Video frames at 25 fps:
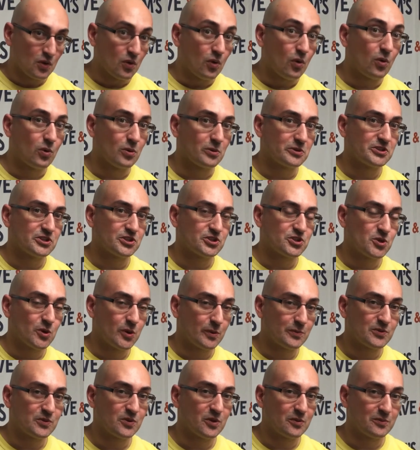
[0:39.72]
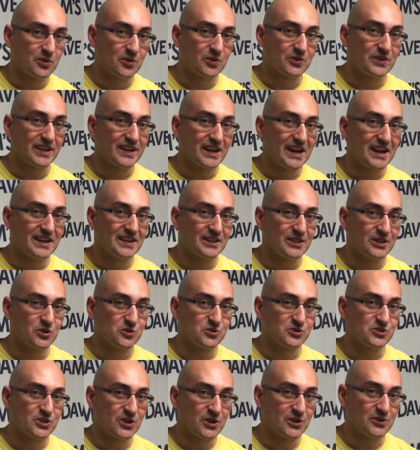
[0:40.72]
or just show up to our booth at any of
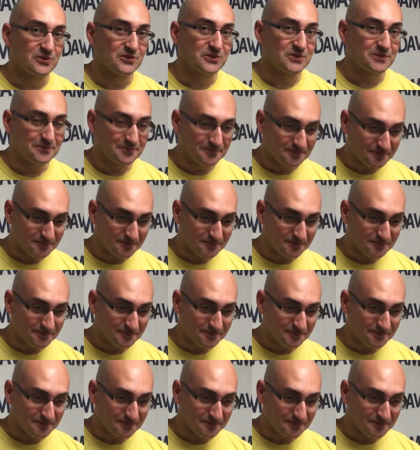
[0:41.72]
those shows.